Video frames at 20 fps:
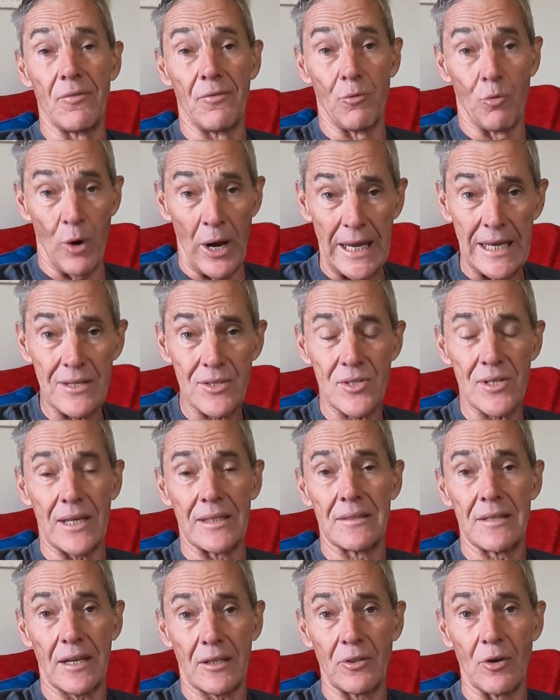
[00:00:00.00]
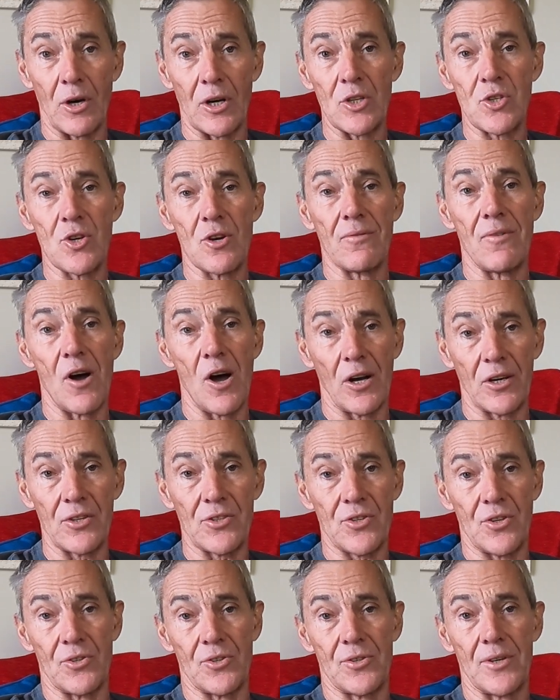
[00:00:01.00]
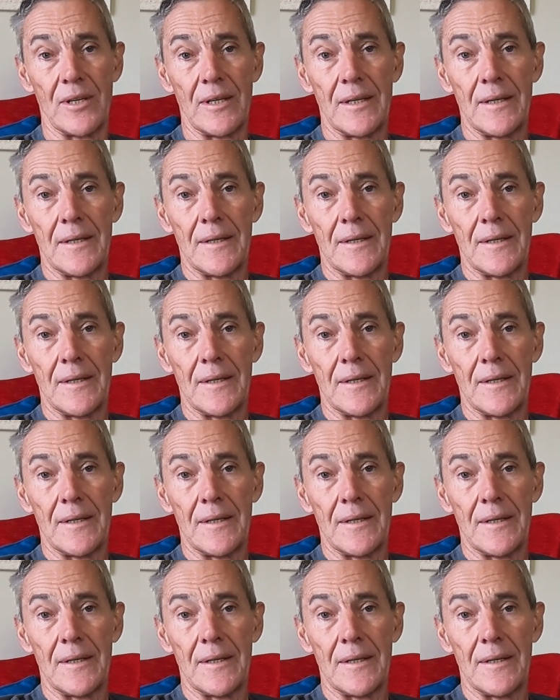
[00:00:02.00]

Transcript: wings and technology of harnesses.